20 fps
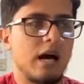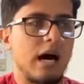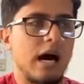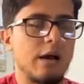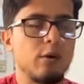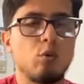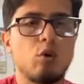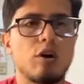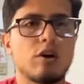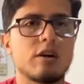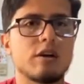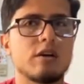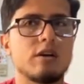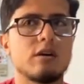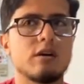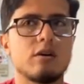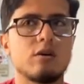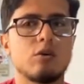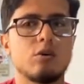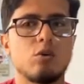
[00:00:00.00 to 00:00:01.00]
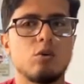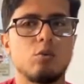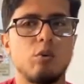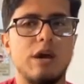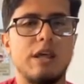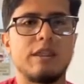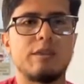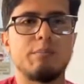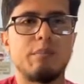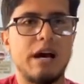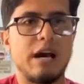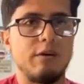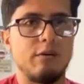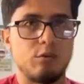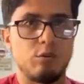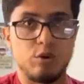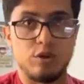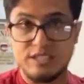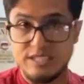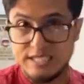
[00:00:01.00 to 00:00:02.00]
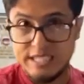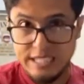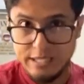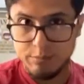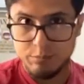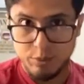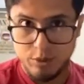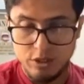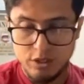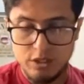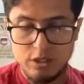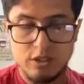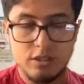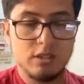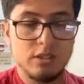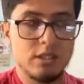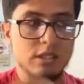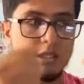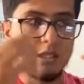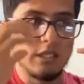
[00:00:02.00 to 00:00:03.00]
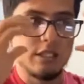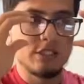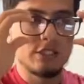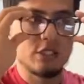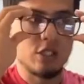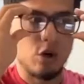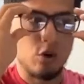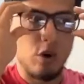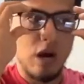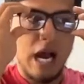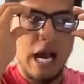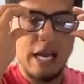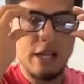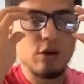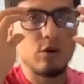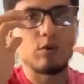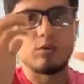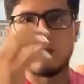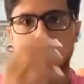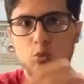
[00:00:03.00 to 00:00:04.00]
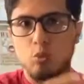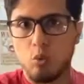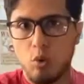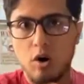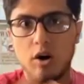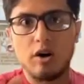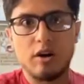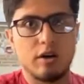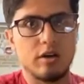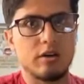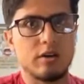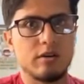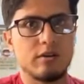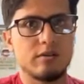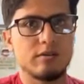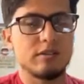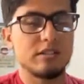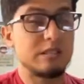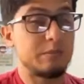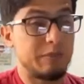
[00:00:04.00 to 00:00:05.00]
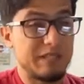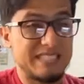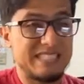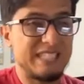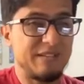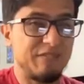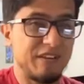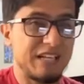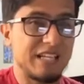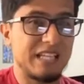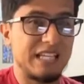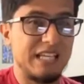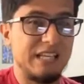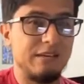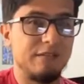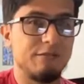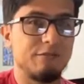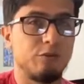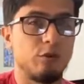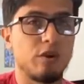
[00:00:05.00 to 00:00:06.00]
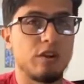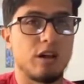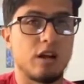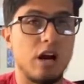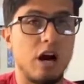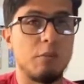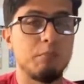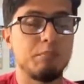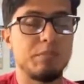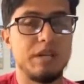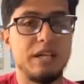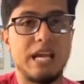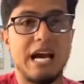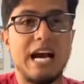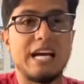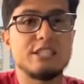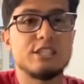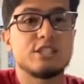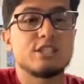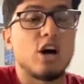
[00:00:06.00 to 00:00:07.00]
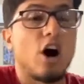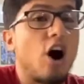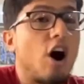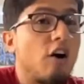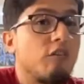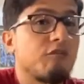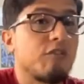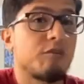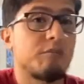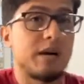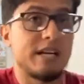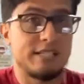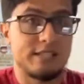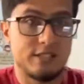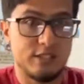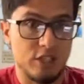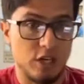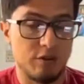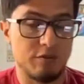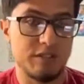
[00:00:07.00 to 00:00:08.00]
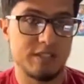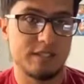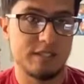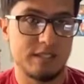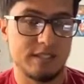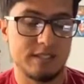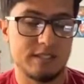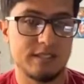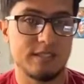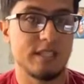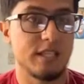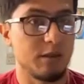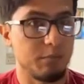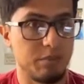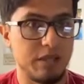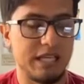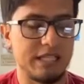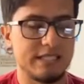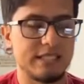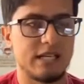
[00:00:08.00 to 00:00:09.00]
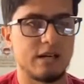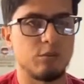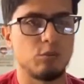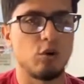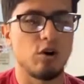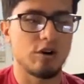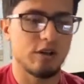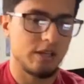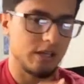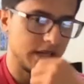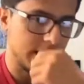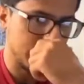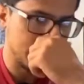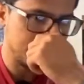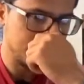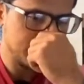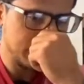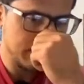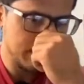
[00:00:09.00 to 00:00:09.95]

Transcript: I work with my receipt book, so I don't work specifically for the company. I just offer my services to the place that I'm working at.